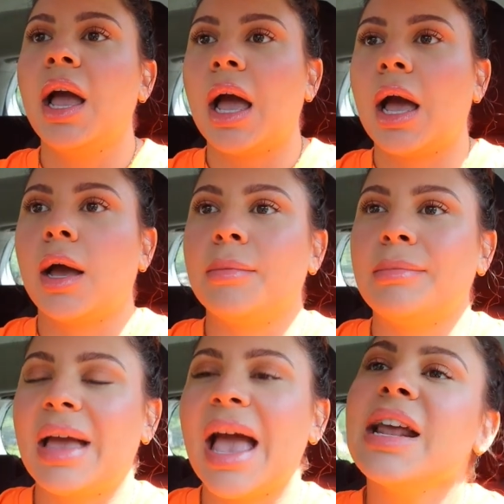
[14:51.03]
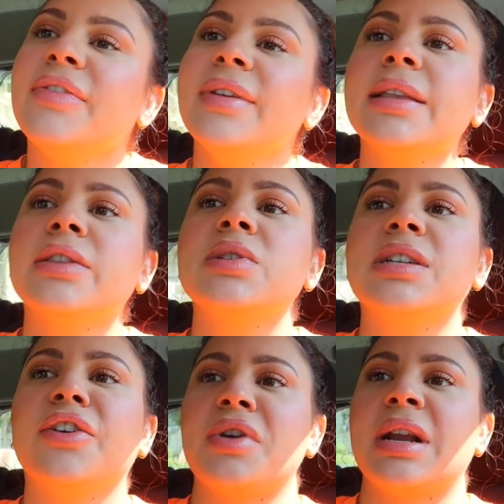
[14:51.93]
Um, and I feel like there's
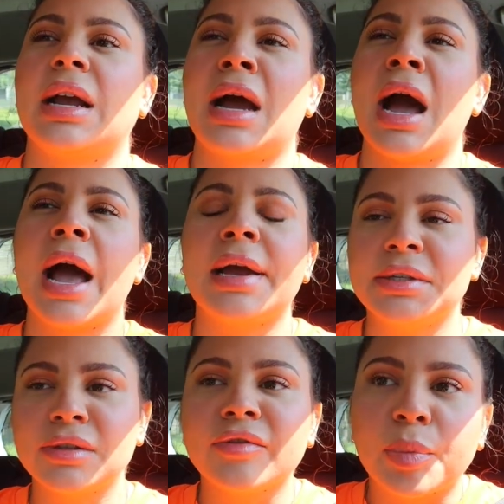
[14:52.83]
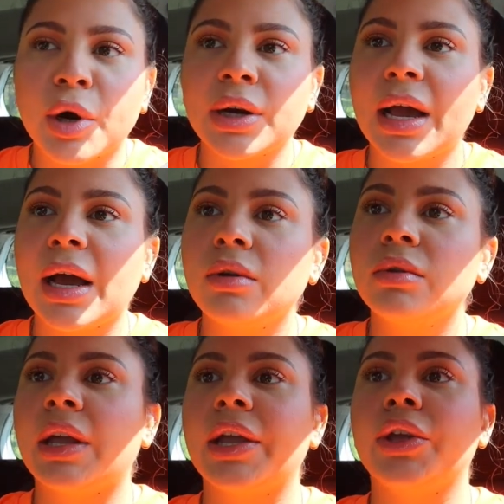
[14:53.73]
different kinds of
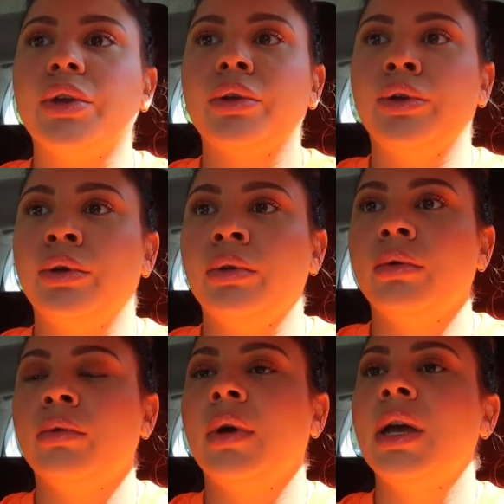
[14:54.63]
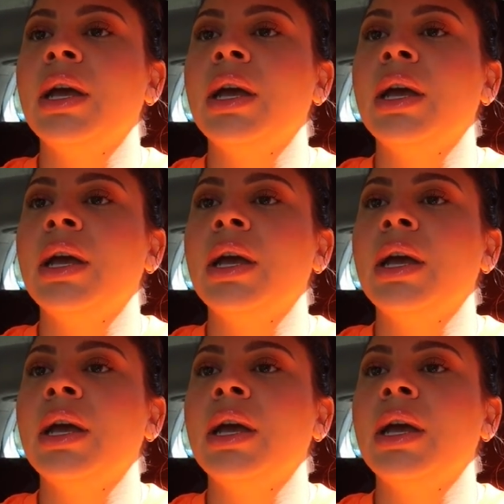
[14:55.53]
burnout. Like you